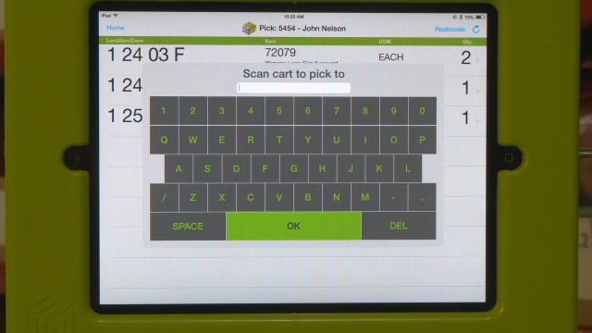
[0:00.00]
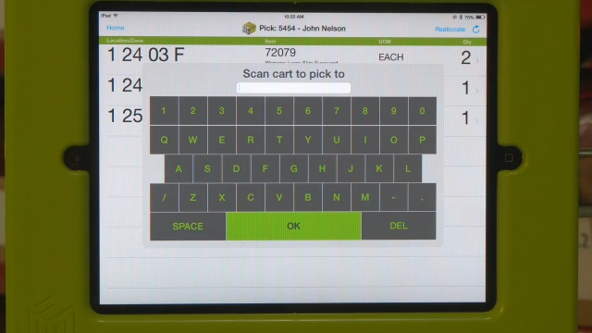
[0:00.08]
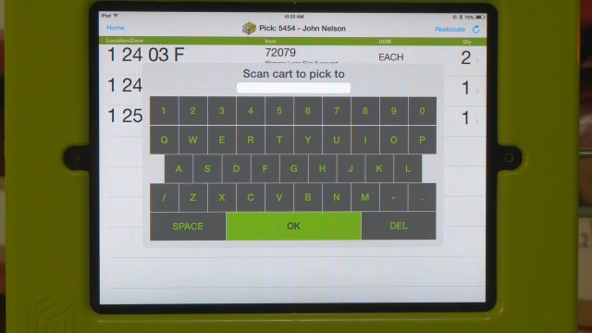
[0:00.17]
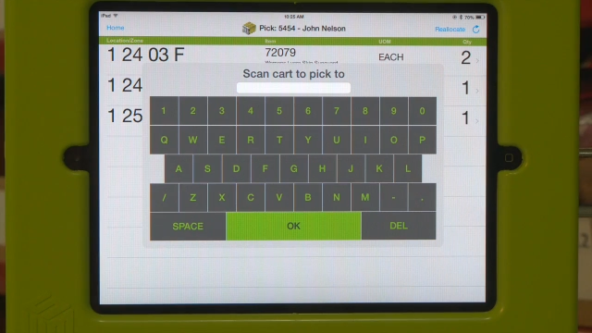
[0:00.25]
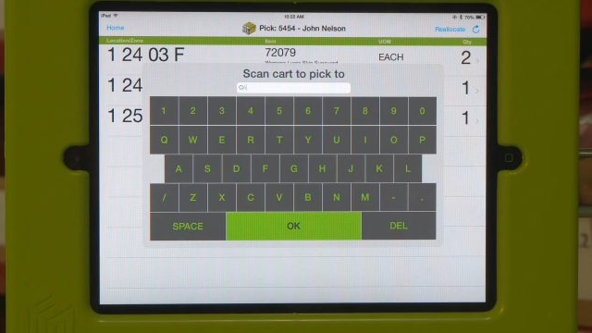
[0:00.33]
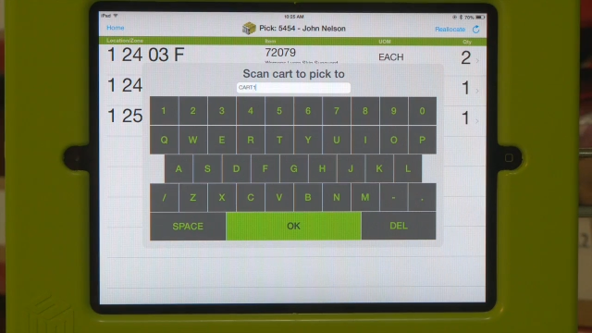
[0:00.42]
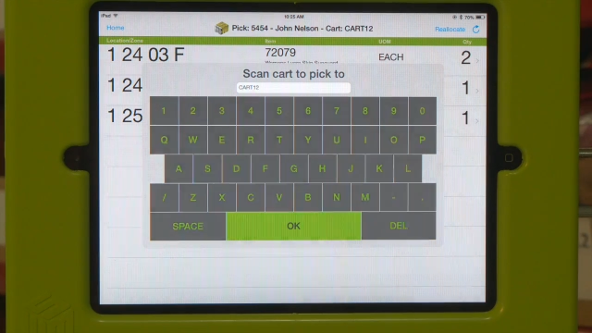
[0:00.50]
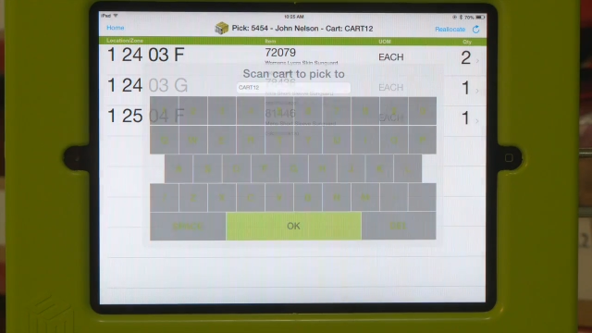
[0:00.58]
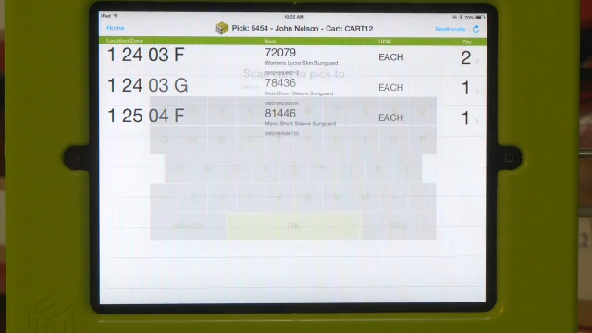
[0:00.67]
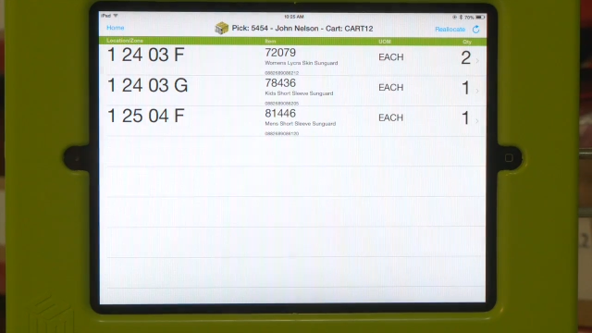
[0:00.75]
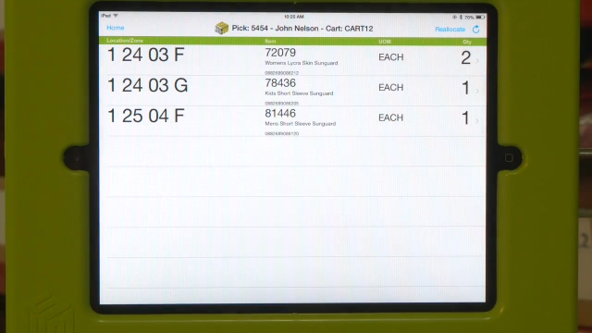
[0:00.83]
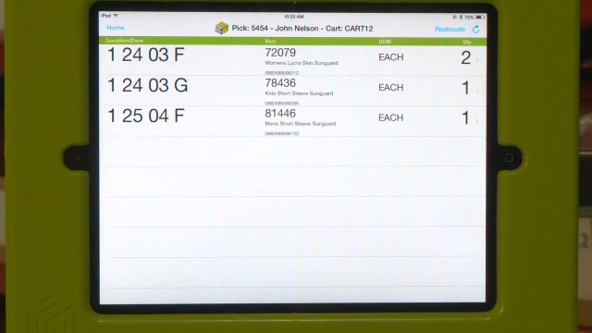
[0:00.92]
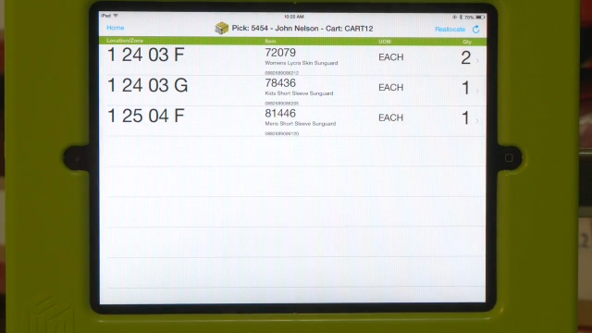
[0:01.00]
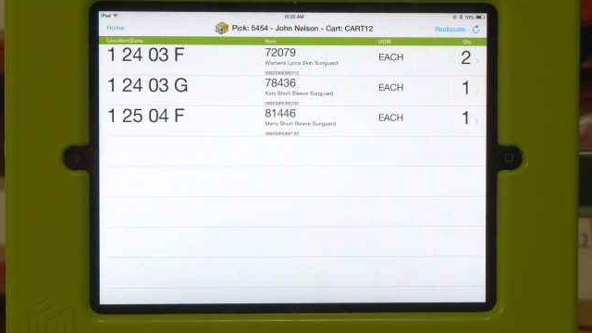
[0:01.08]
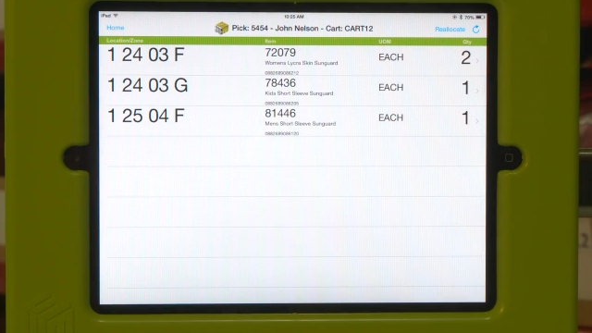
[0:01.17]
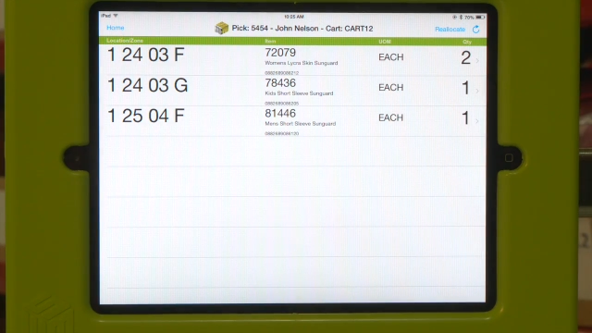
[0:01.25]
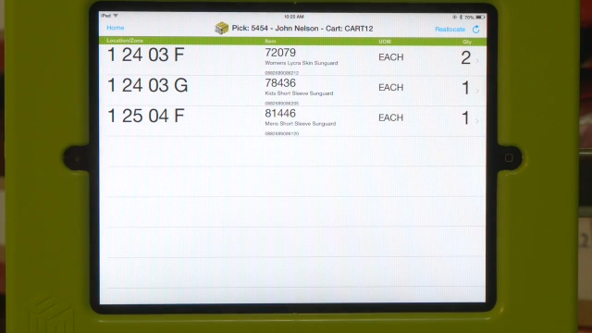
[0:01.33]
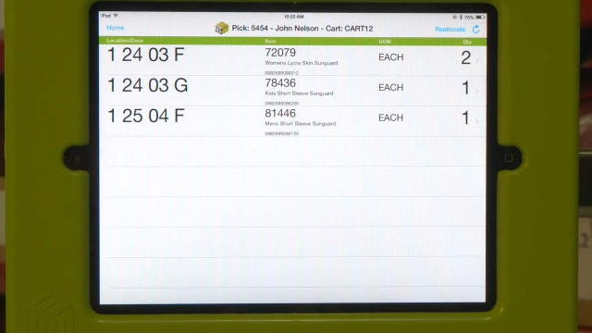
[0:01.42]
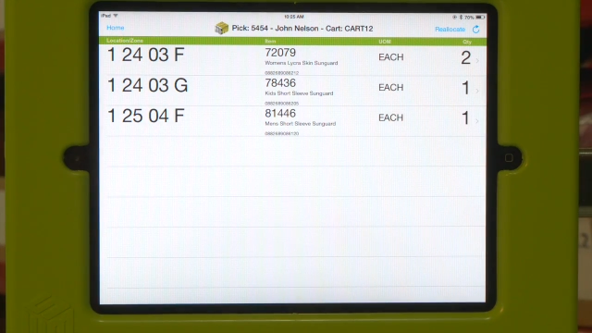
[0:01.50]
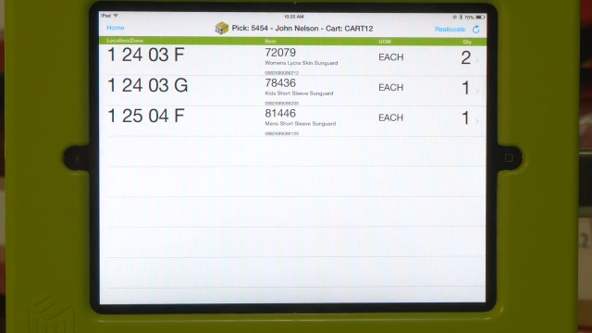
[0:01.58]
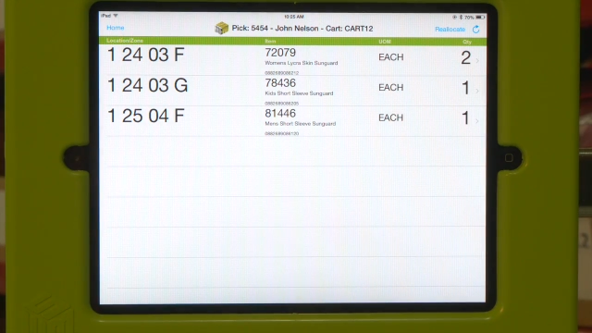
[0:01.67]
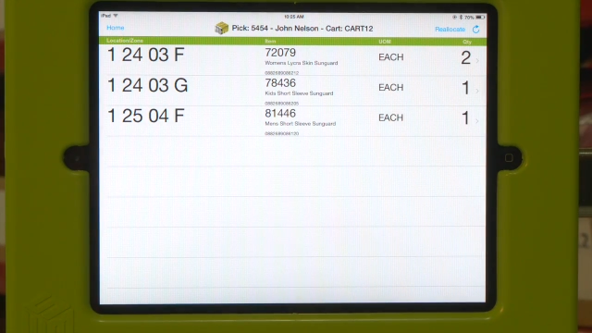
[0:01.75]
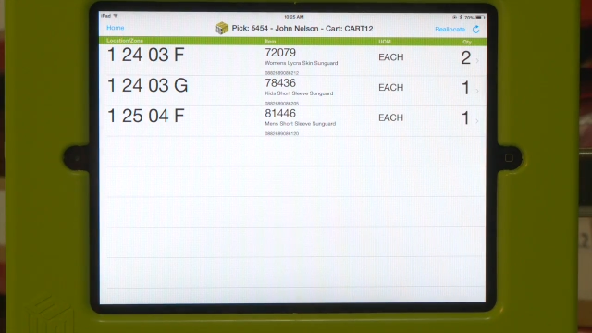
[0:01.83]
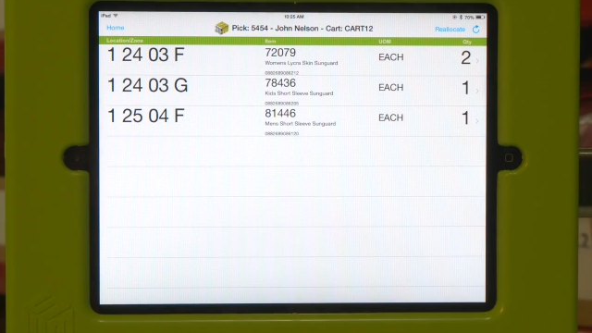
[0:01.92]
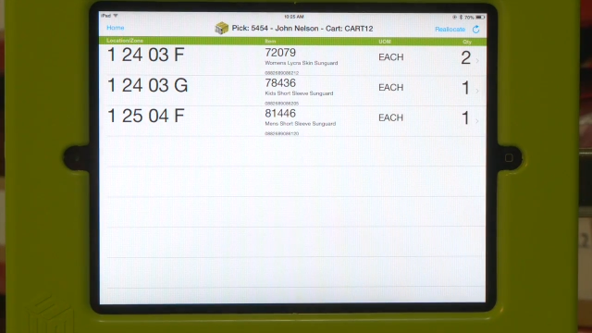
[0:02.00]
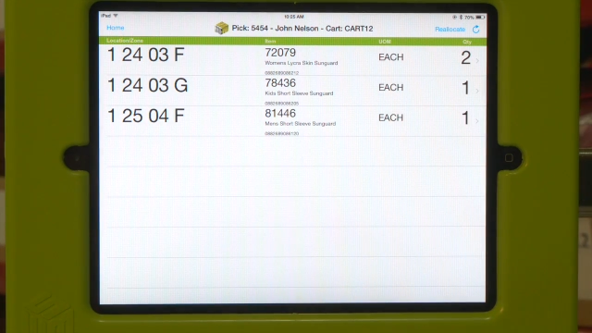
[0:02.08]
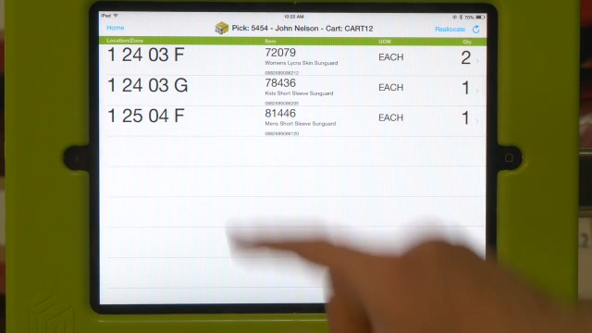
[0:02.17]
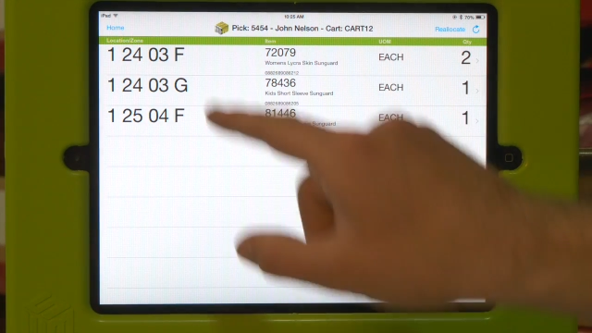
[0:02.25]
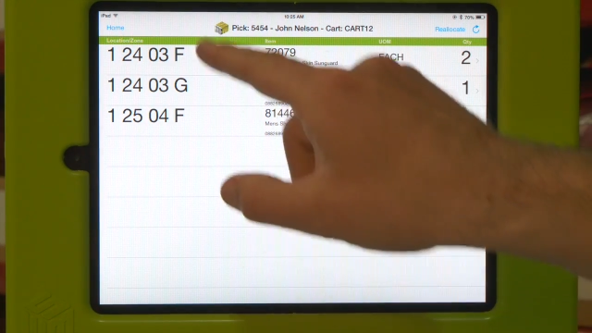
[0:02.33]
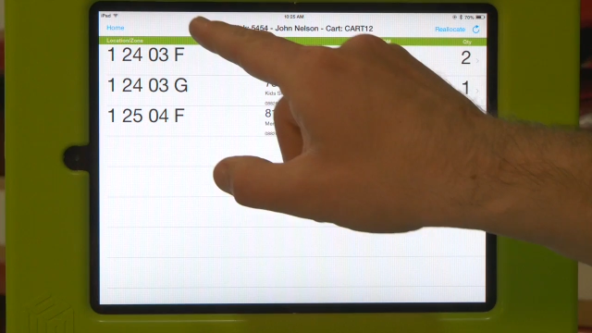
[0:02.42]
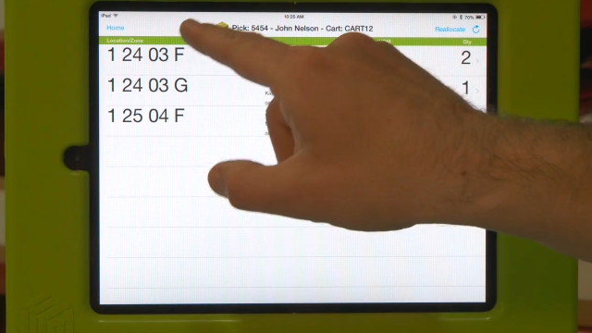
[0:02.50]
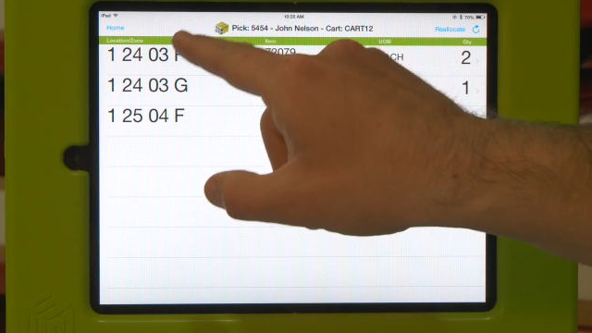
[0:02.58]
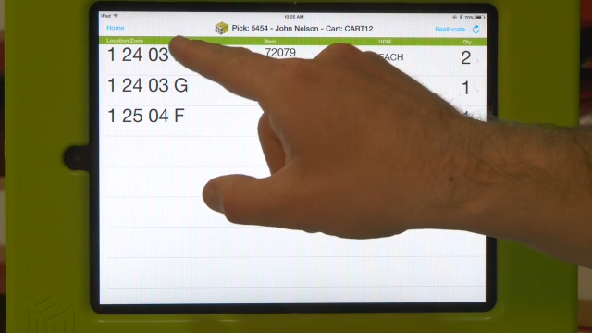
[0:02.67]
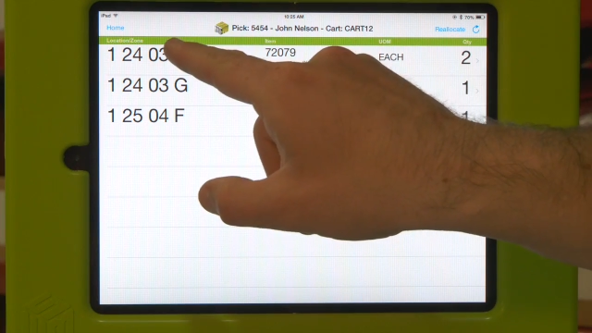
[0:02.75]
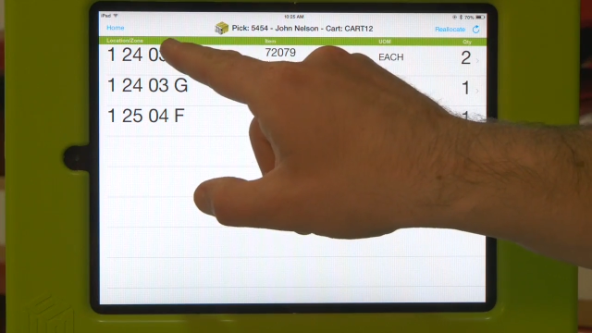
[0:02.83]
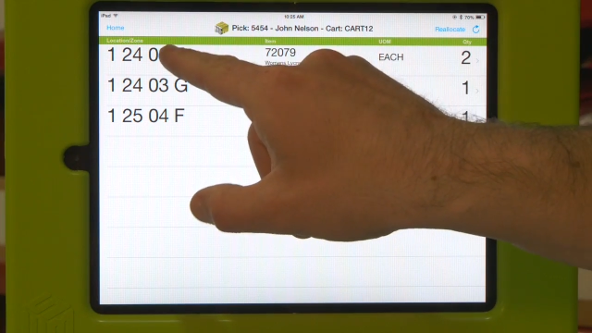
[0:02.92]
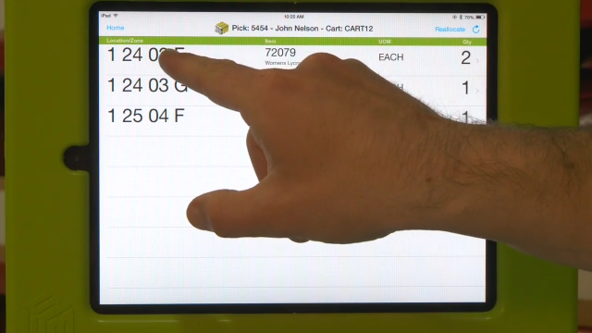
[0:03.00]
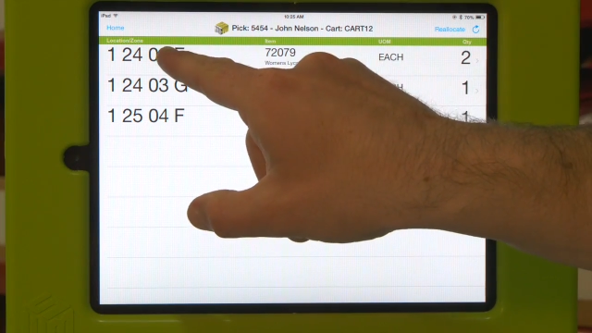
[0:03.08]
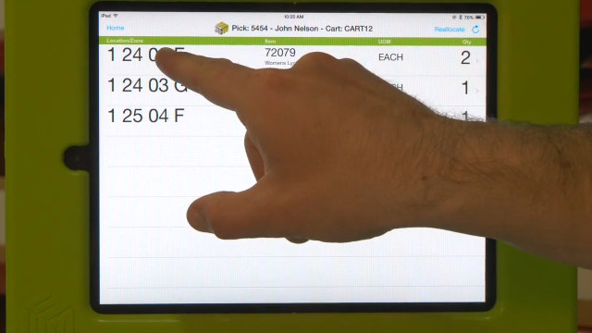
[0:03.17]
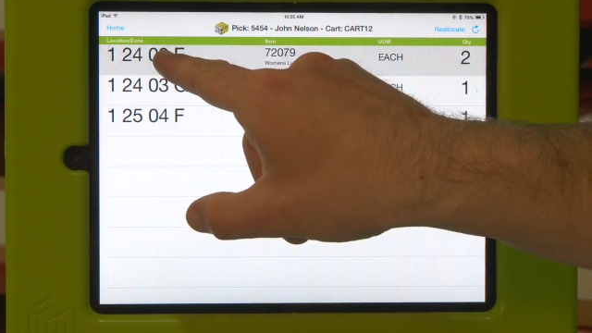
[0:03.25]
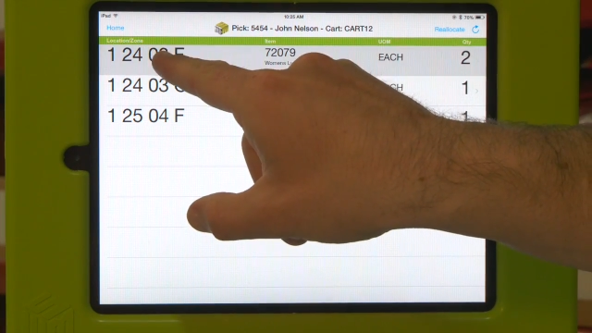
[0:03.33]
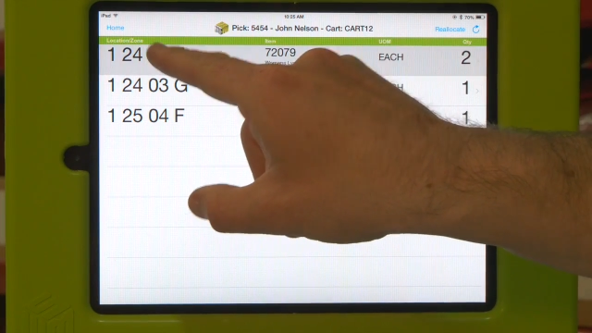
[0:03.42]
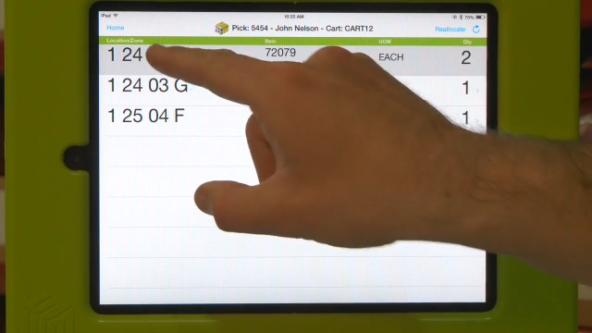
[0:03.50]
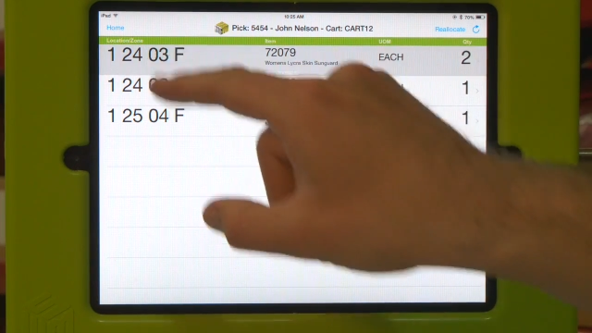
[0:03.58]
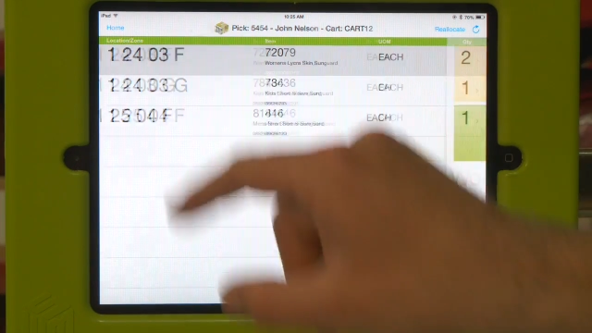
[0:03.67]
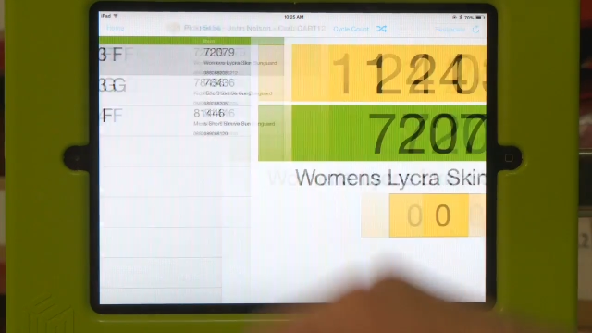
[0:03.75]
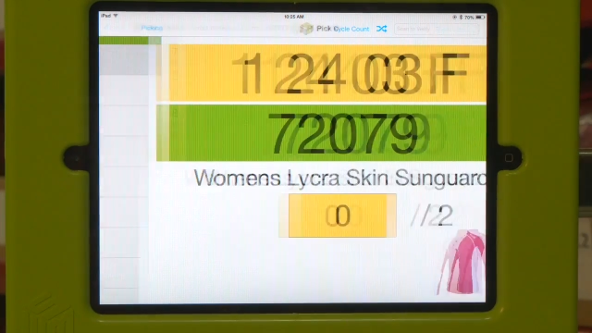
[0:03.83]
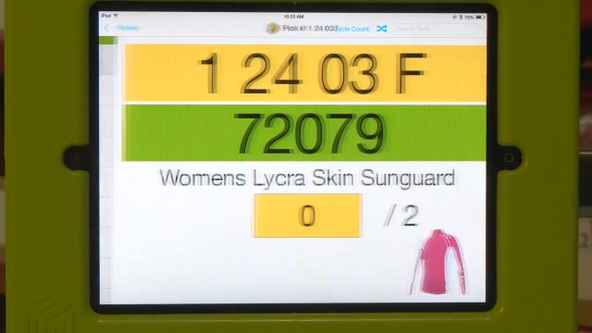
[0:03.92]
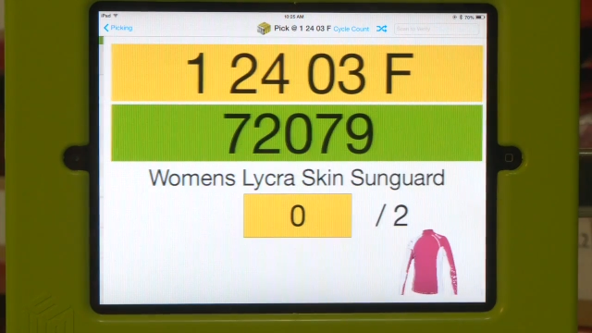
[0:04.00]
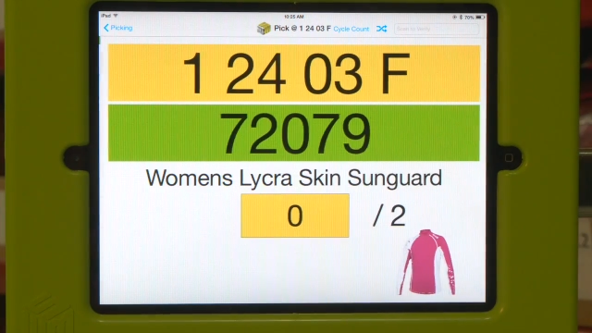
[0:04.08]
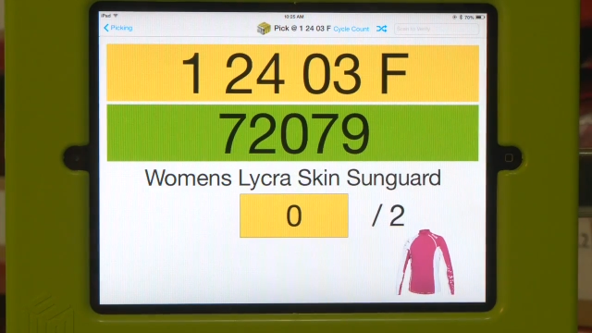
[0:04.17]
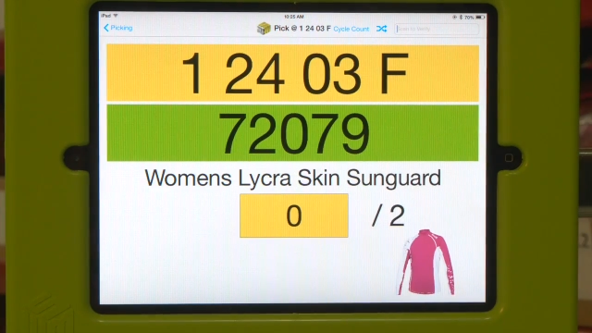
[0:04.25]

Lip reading: Nobody's mouth can be seen.